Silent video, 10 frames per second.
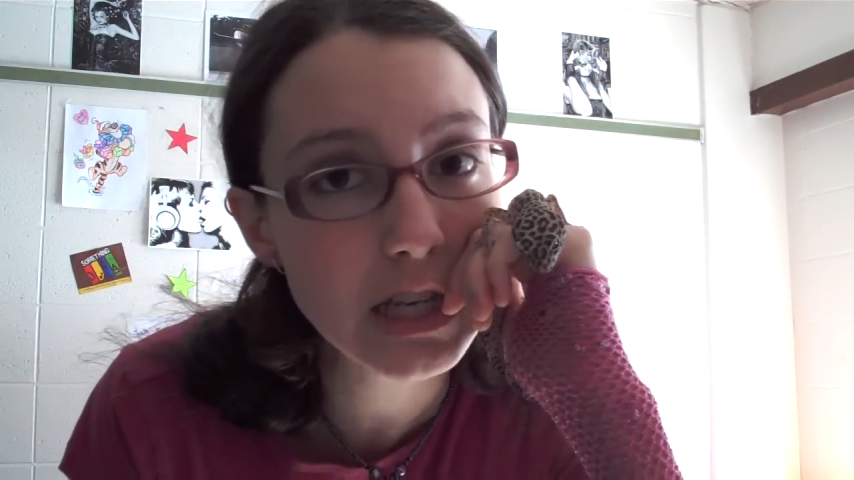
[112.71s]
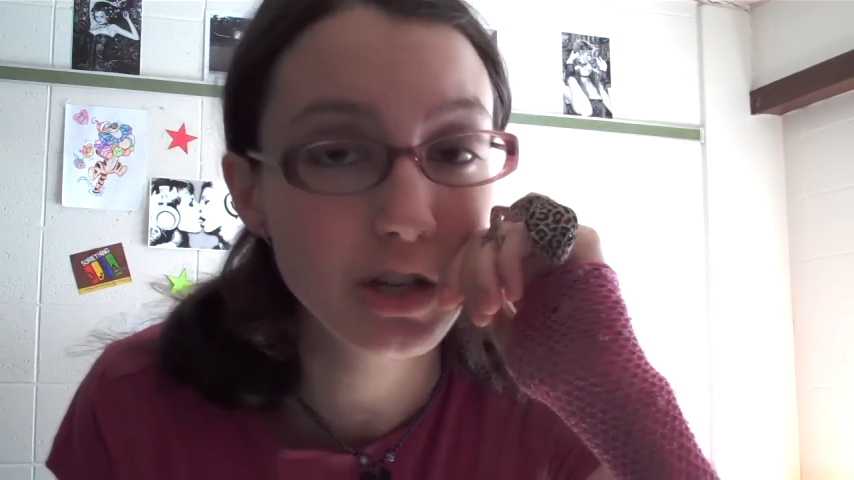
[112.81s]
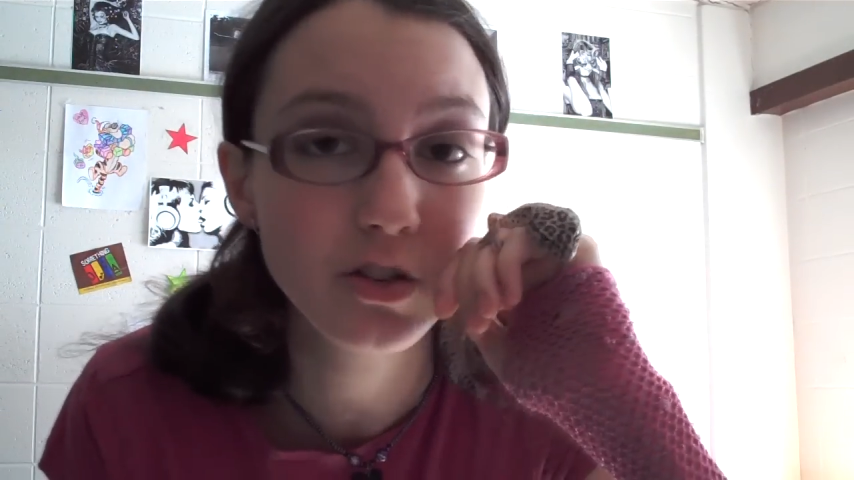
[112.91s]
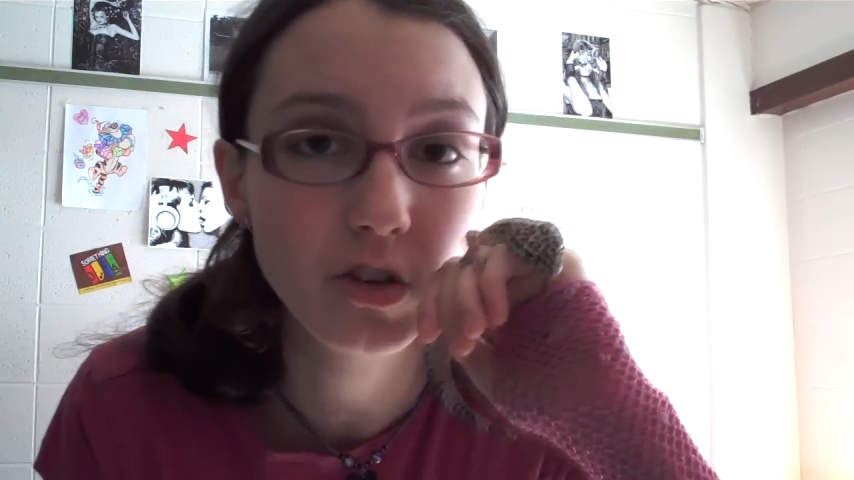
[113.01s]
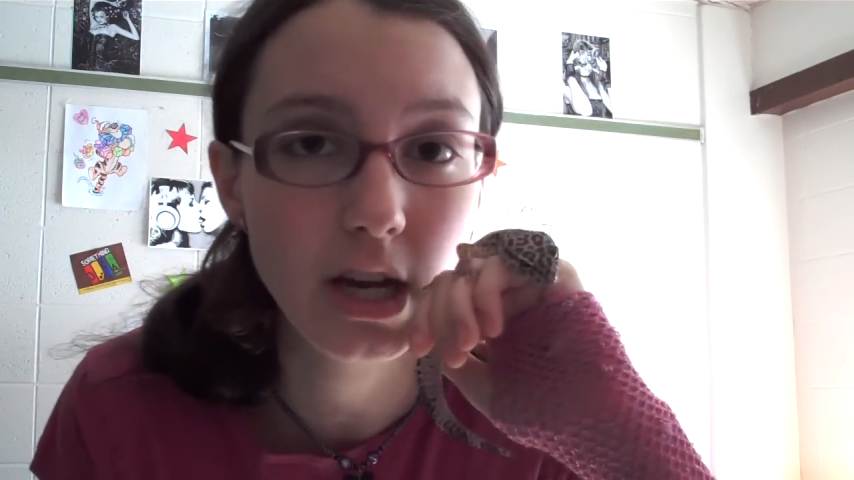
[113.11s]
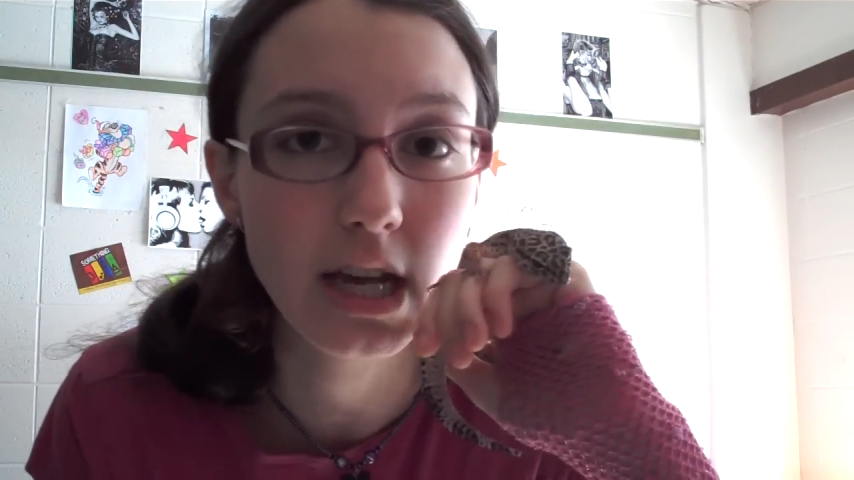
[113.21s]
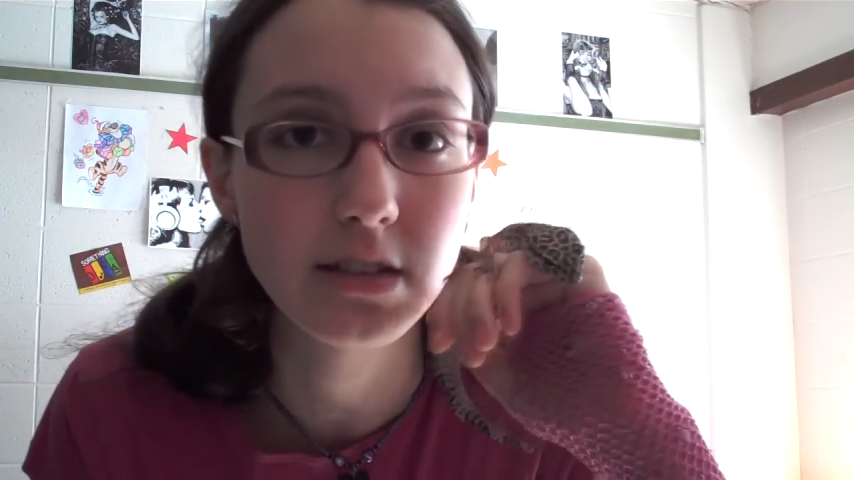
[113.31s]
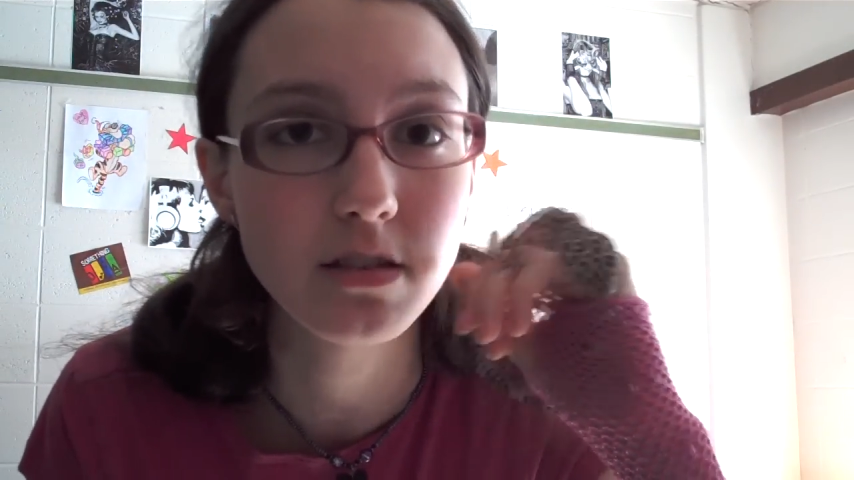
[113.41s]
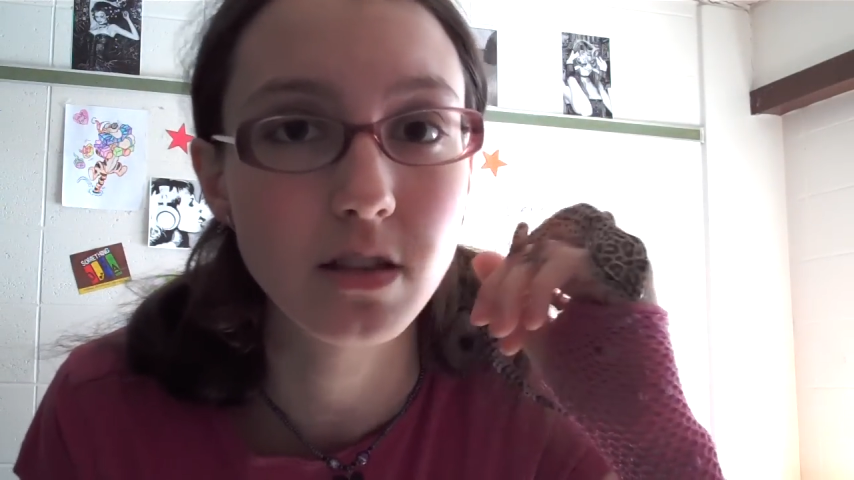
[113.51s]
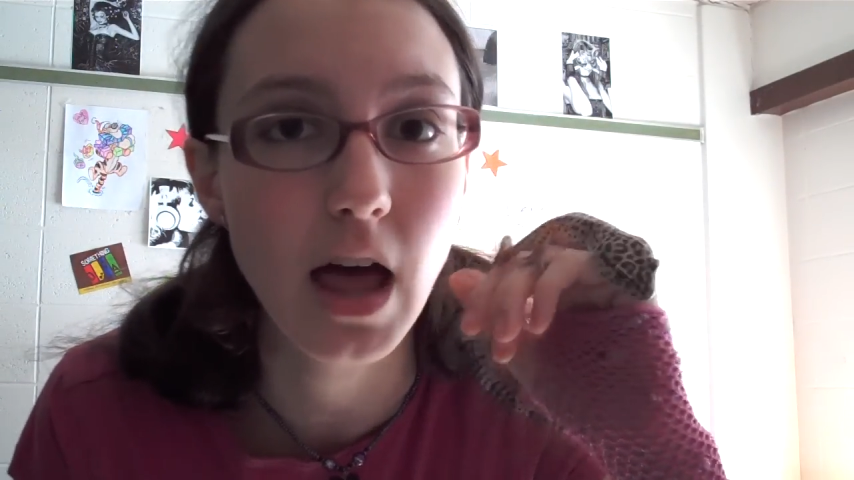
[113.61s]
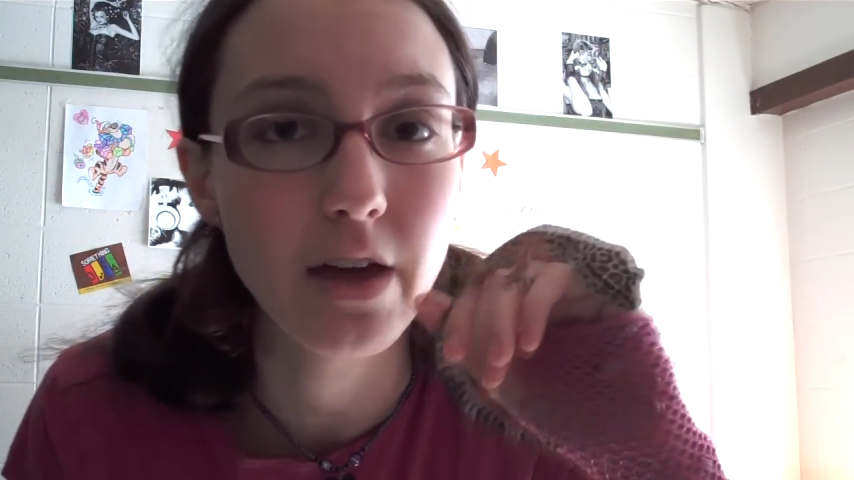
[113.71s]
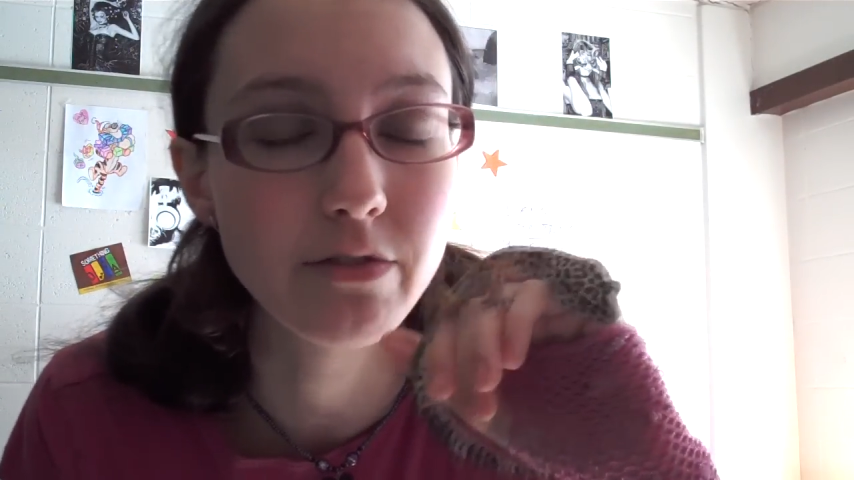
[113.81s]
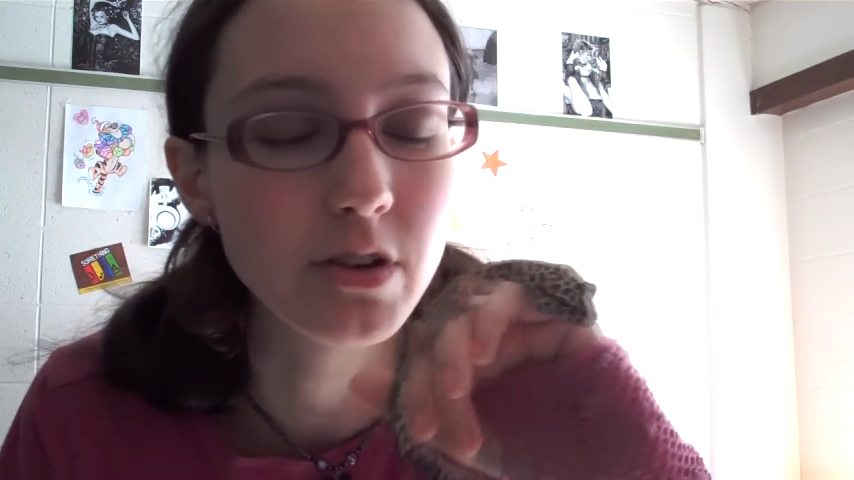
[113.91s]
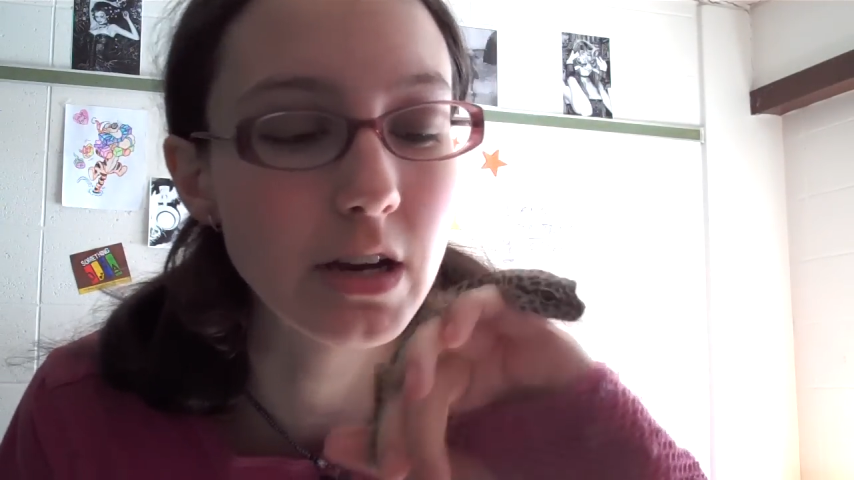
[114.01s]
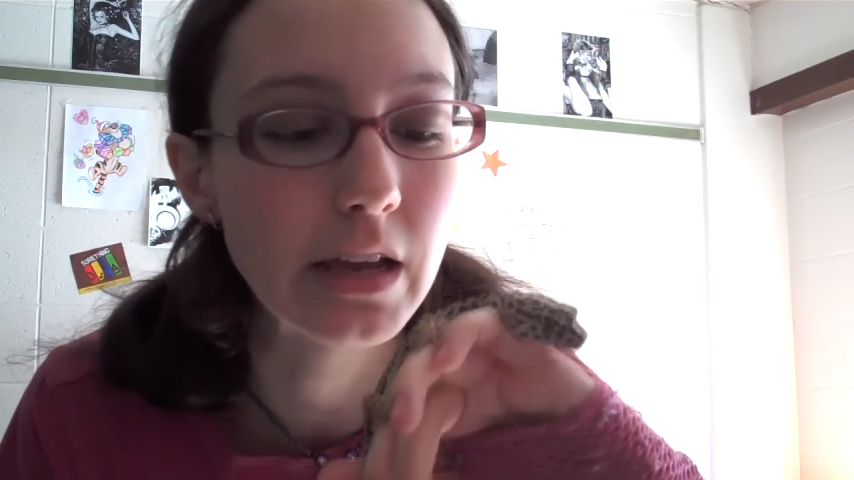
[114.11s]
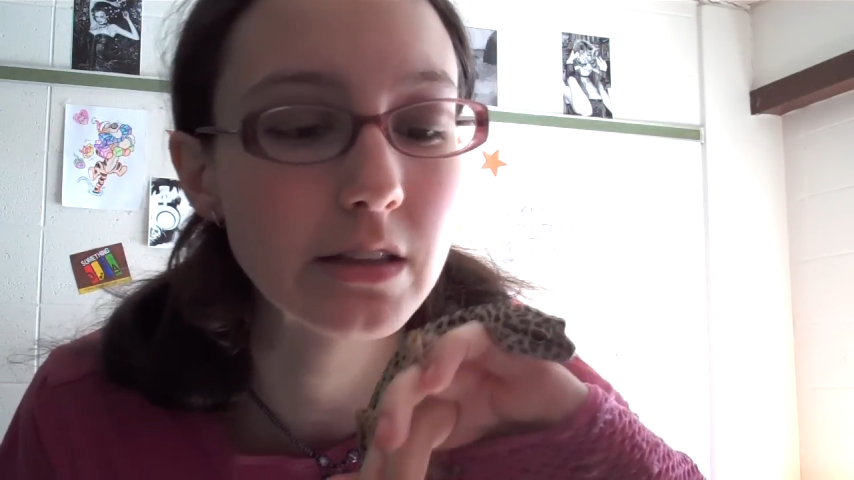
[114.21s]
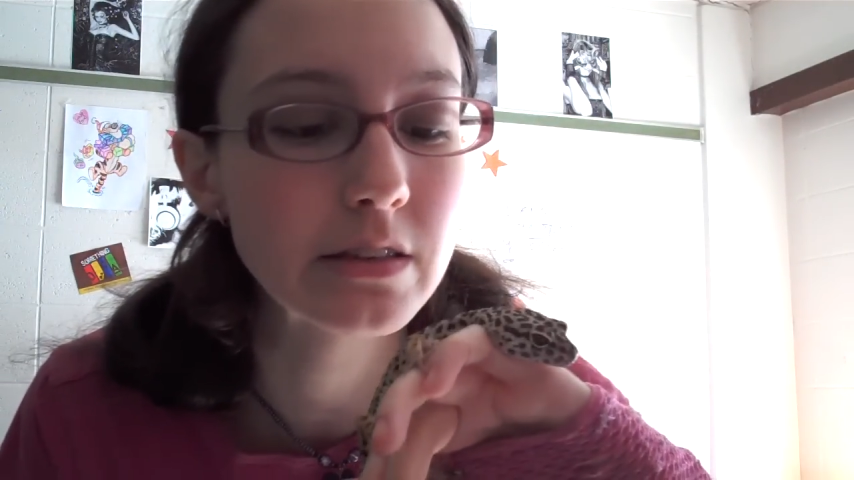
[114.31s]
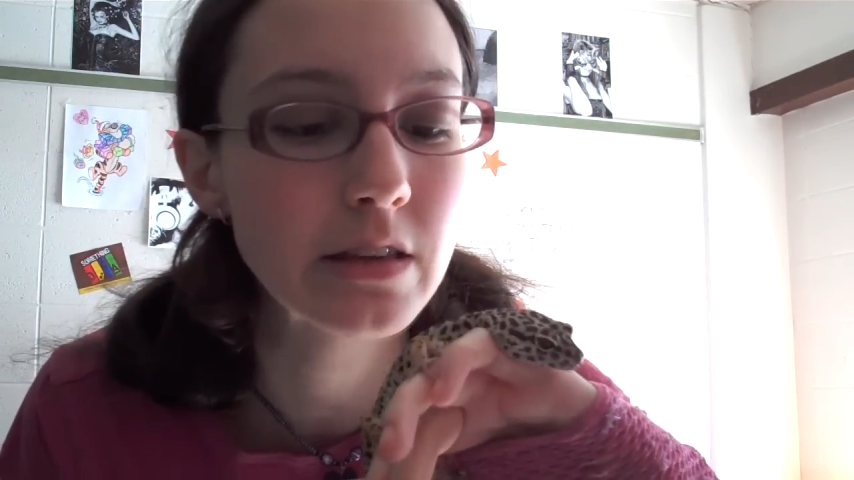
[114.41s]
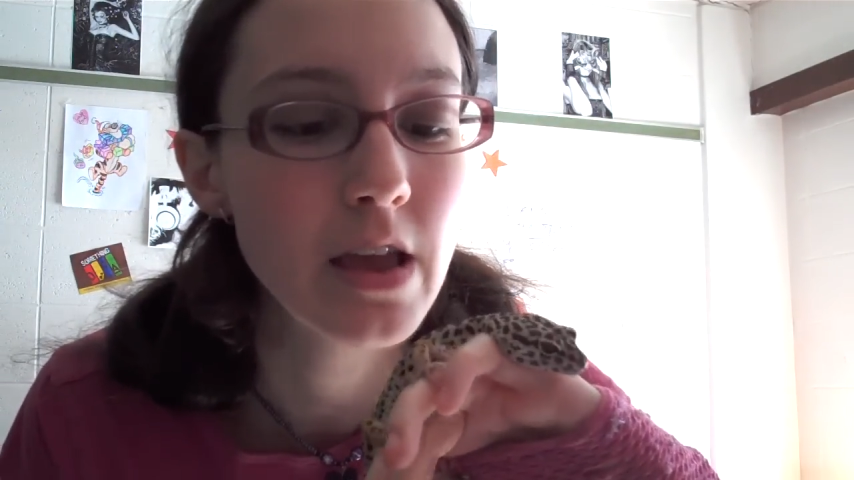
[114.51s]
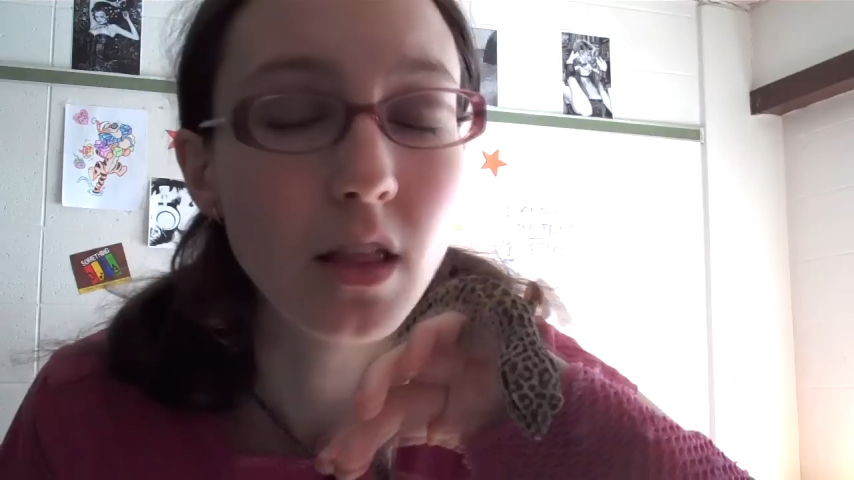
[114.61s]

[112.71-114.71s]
She eats crickets, live crickets.